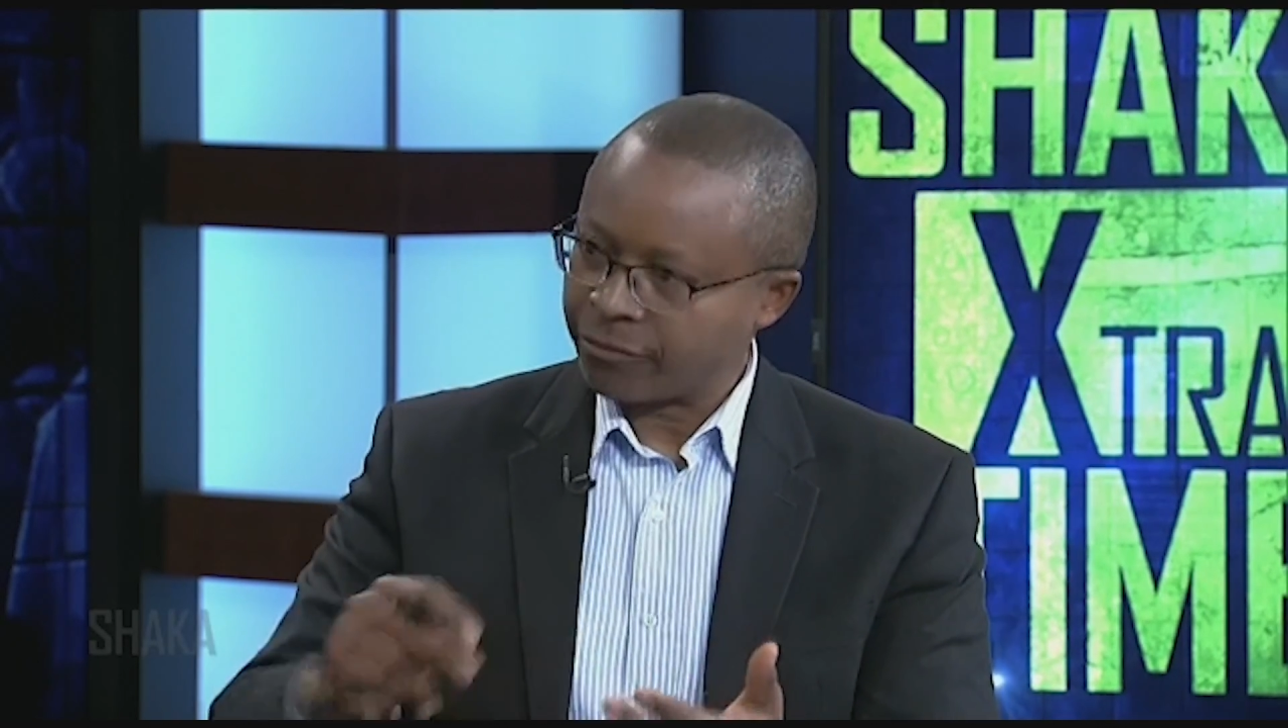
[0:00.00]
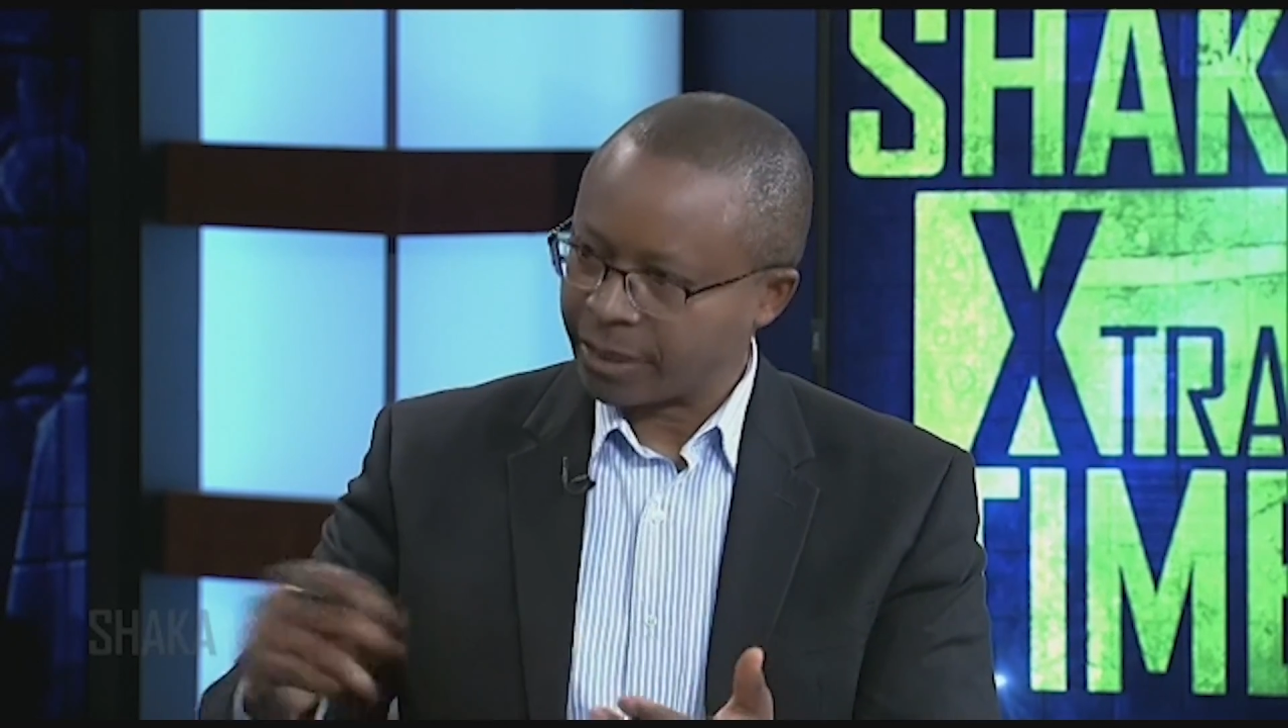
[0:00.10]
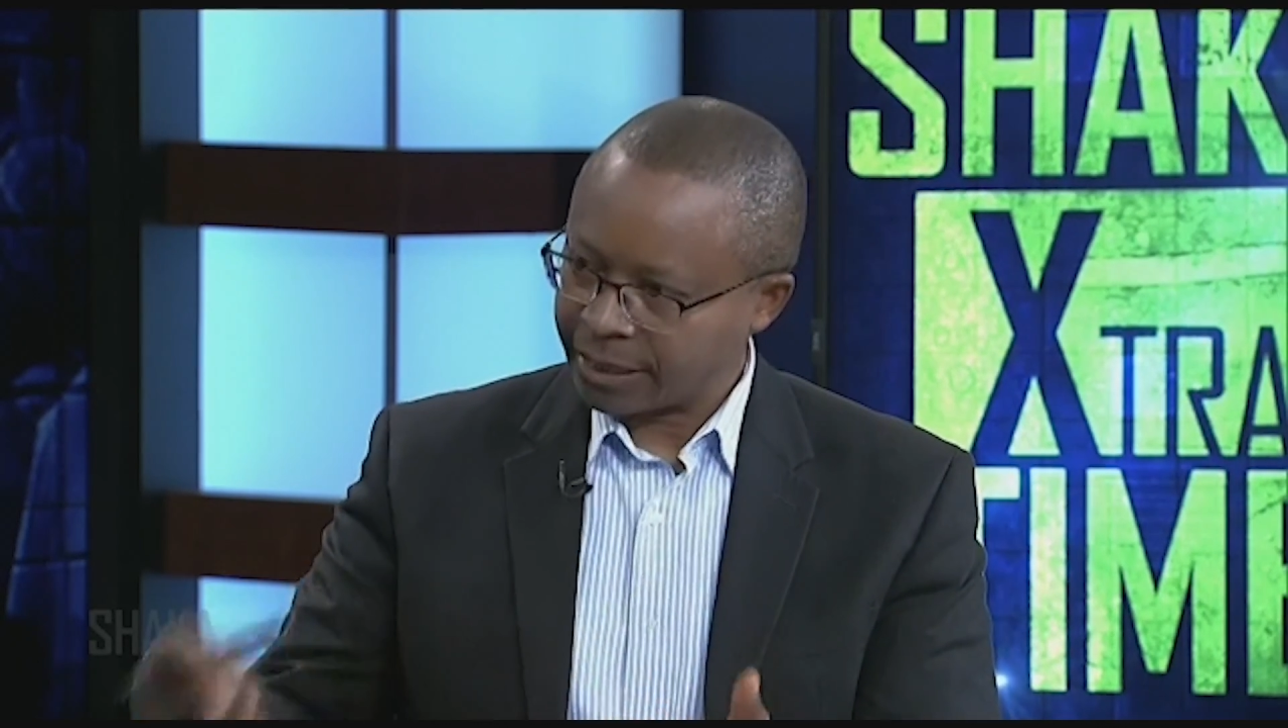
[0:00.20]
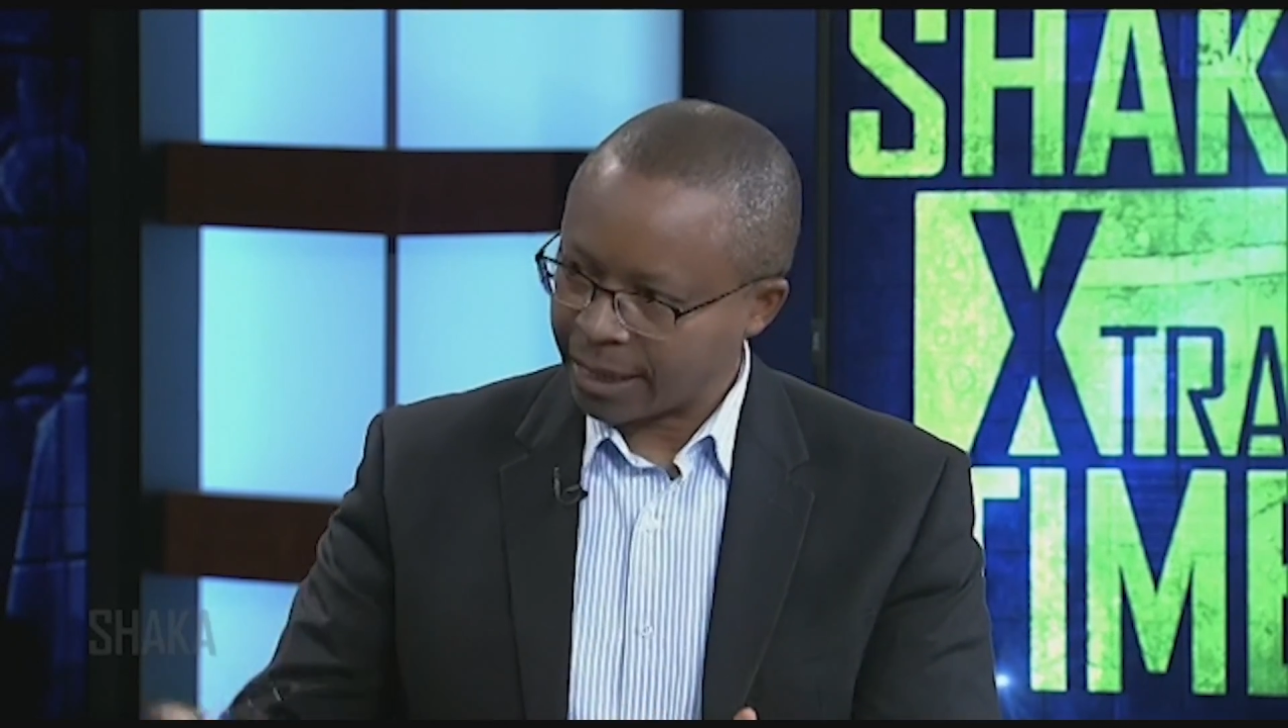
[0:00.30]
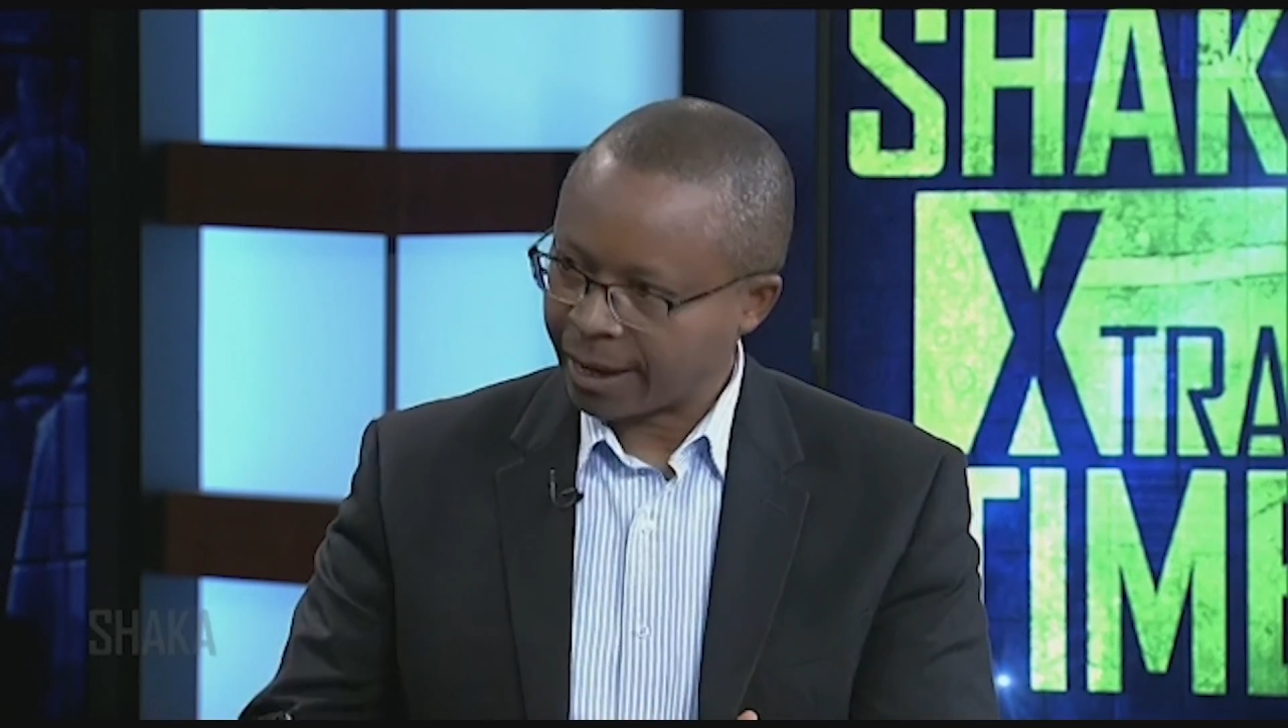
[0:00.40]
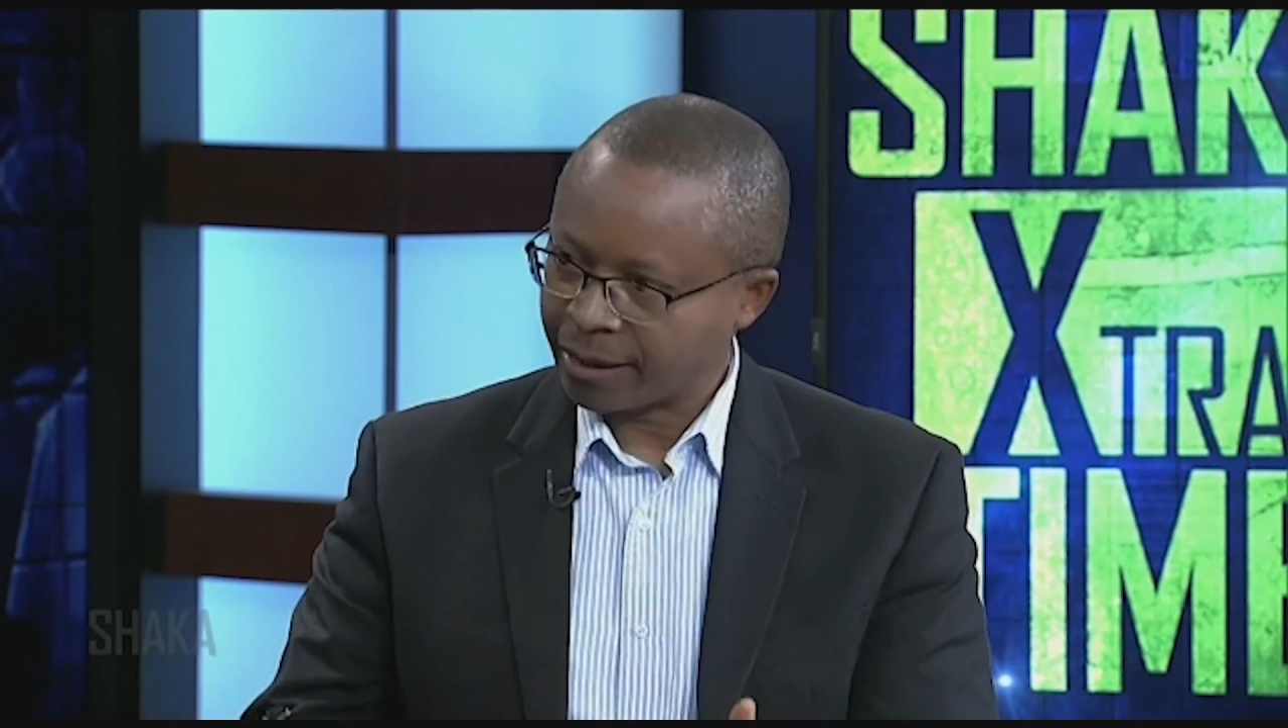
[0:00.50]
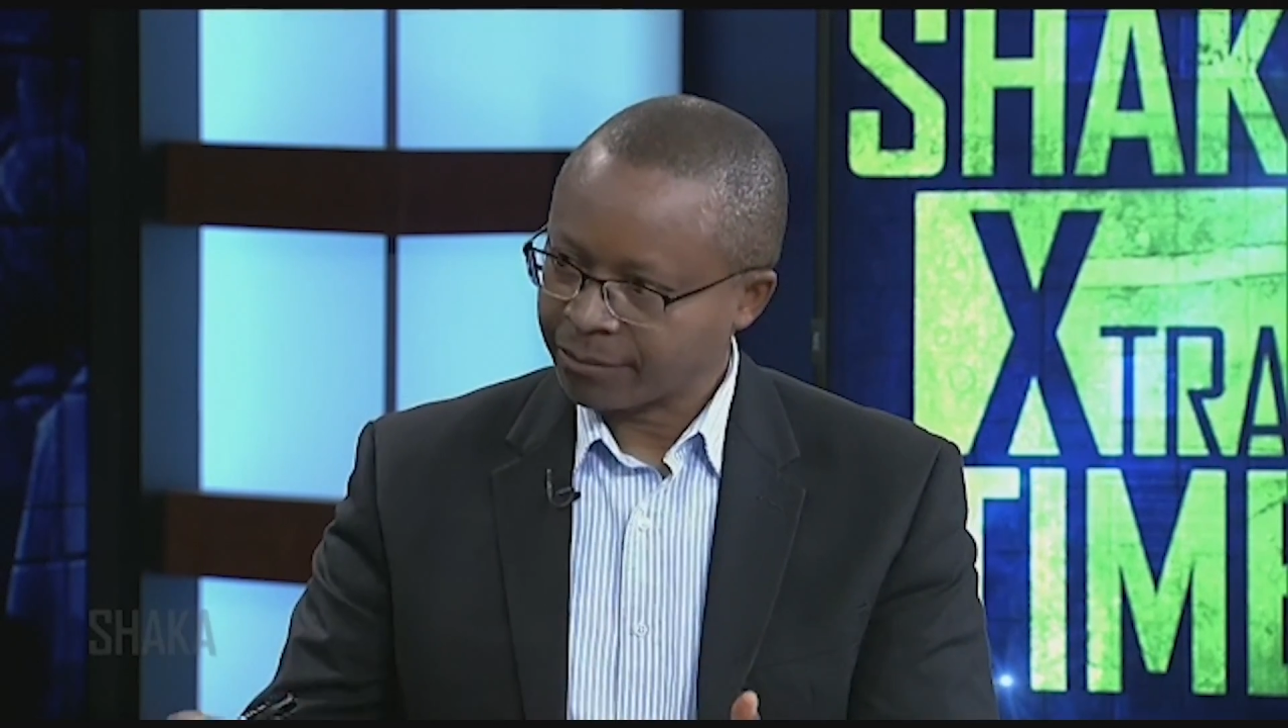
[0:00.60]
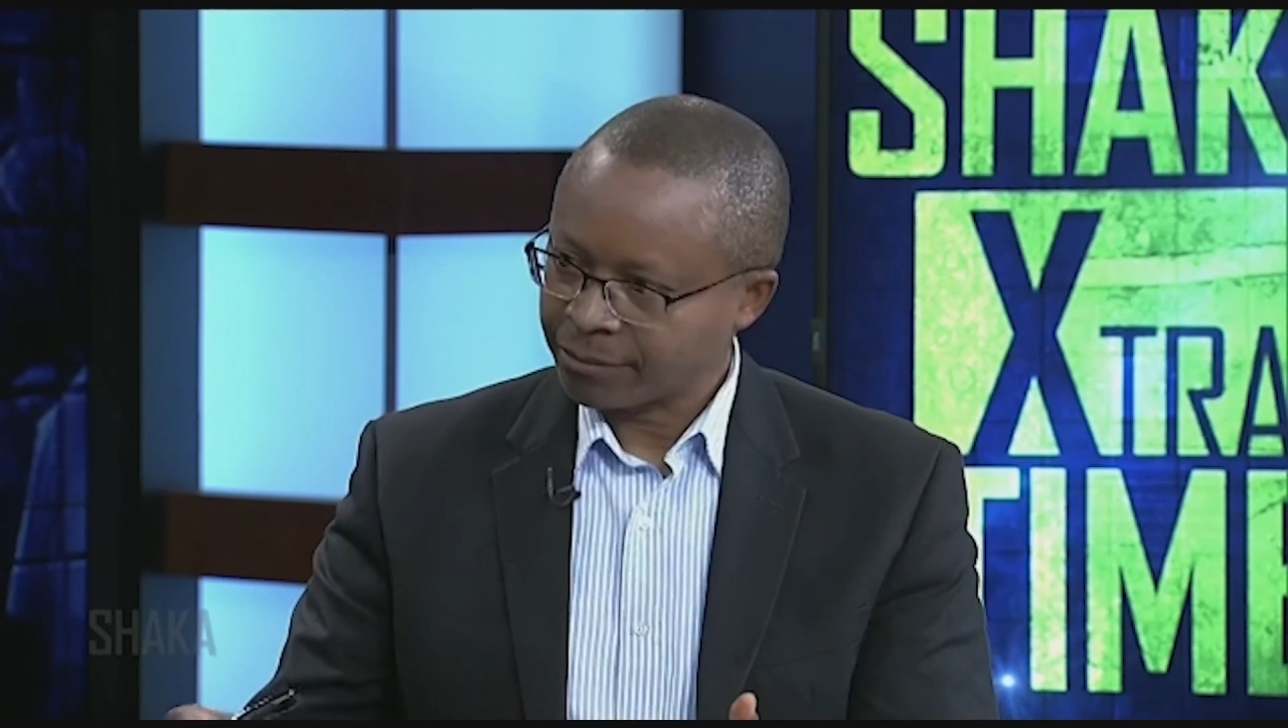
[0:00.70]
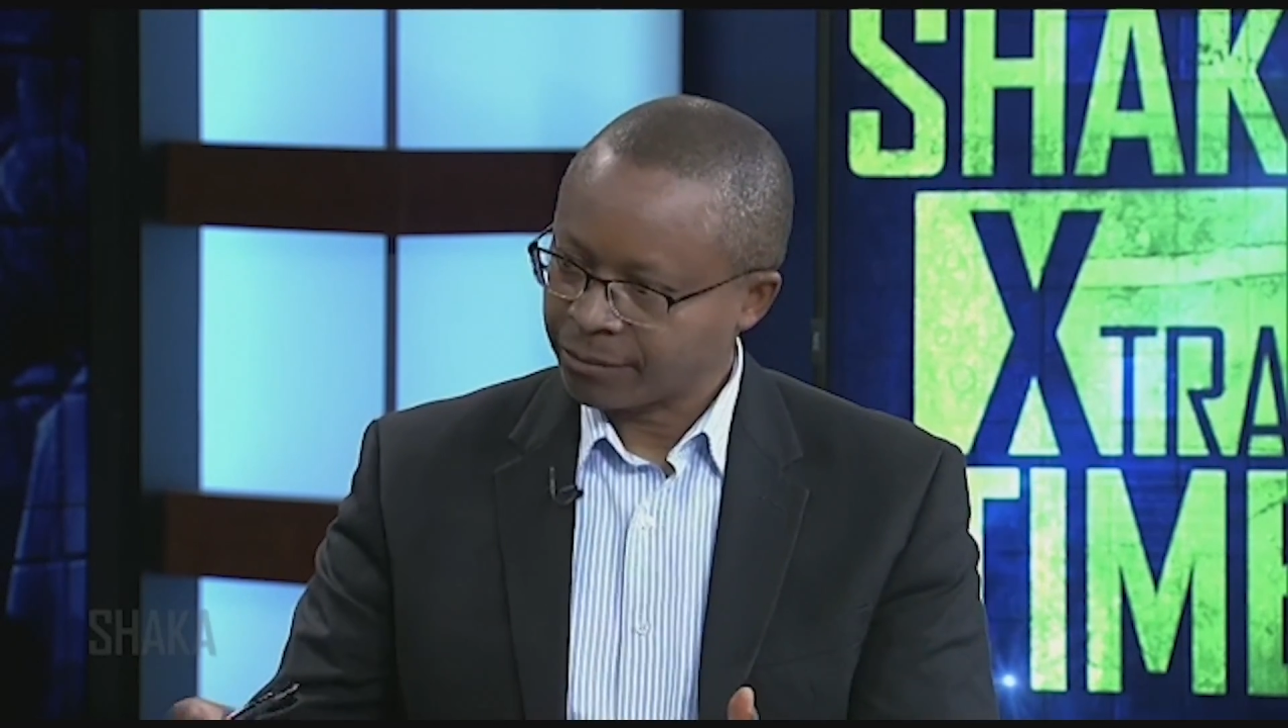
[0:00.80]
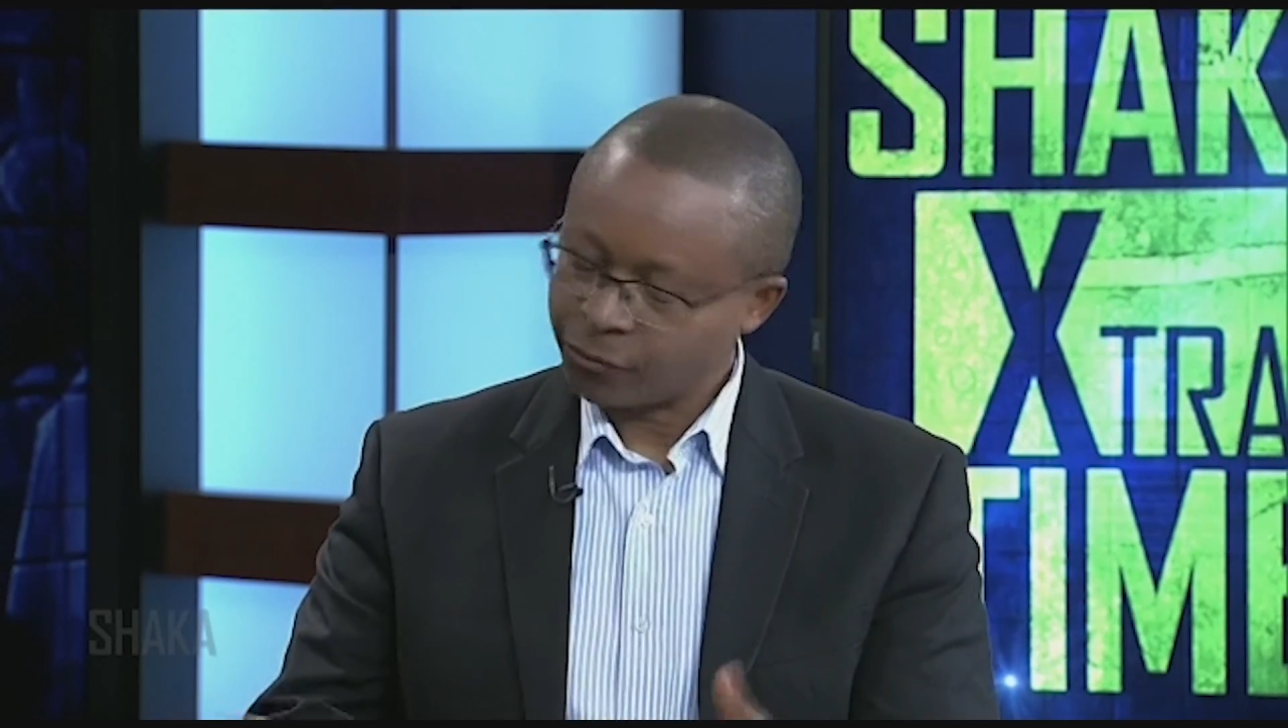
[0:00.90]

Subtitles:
every day